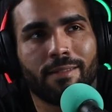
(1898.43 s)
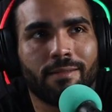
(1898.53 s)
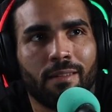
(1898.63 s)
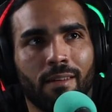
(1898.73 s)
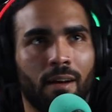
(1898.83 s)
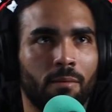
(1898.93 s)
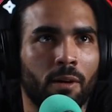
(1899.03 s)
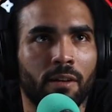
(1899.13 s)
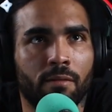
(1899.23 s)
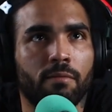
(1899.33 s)
a lot of
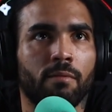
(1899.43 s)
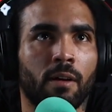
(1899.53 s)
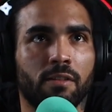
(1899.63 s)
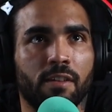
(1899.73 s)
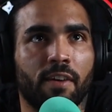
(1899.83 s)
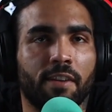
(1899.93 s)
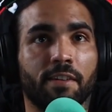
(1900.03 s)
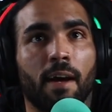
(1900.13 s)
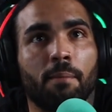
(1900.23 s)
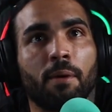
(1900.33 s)
money relative at the
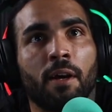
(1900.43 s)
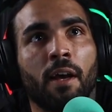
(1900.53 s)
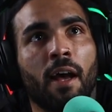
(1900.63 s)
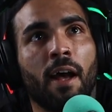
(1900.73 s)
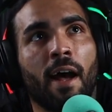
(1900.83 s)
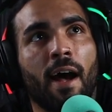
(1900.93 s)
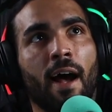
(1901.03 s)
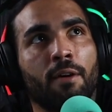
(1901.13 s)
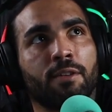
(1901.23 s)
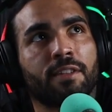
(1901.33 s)
time. But
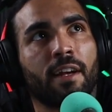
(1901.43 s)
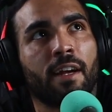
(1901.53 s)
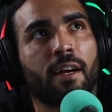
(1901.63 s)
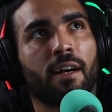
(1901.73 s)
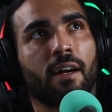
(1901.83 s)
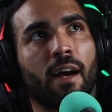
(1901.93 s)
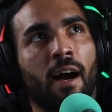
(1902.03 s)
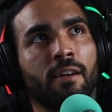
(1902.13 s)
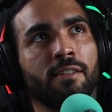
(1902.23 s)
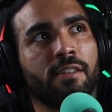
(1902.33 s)
I was like,
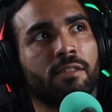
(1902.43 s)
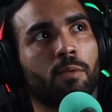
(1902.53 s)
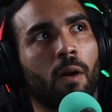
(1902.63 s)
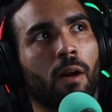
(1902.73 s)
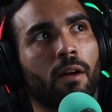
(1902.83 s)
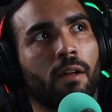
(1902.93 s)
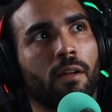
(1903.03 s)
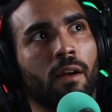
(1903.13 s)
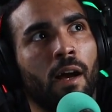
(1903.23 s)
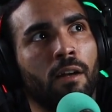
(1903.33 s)
how does this work?
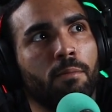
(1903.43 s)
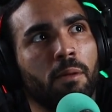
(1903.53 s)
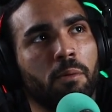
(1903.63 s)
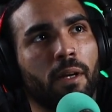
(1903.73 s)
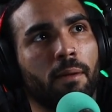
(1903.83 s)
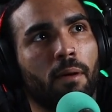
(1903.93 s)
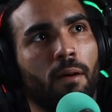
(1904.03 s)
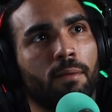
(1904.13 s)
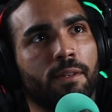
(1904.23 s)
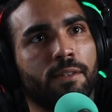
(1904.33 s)
How do people get
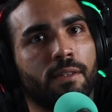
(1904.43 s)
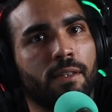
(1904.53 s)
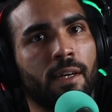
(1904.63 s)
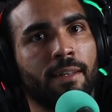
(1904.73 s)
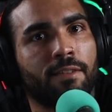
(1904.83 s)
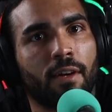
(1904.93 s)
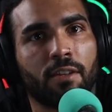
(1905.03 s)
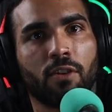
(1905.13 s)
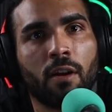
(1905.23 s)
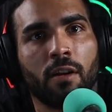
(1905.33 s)
published? And so I
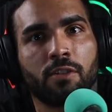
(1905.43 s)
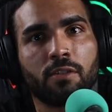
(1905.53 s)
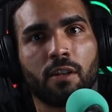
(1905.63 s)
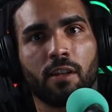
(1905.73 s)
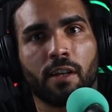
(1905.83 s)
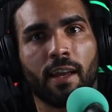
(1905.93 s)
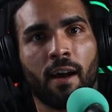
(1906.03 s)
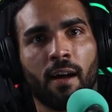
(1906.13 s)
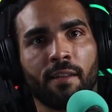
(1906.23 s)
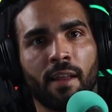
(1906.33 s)
started just clicking
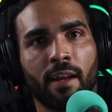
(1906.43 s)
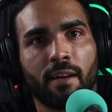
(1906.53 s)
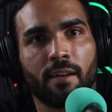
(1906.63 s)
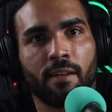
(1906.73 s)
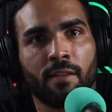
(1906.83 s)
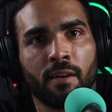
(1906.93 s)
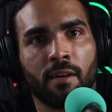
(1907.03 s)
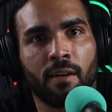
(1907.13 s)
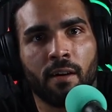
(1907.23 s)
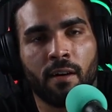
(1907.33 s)
on like
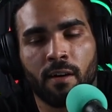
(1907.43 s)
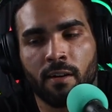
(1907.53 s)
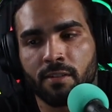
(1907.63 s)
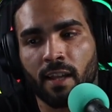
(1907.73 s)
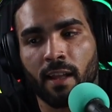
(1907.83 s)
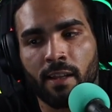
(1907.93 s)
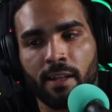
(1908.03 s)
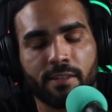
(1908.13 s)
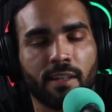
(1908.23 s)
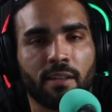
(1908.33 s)
the site
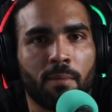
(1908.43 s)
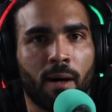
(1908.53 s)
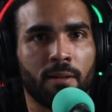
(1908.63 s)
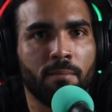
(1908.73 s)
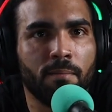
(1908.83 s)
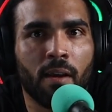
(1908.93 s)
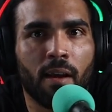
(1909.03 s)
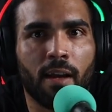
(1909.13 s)
links at the bottom and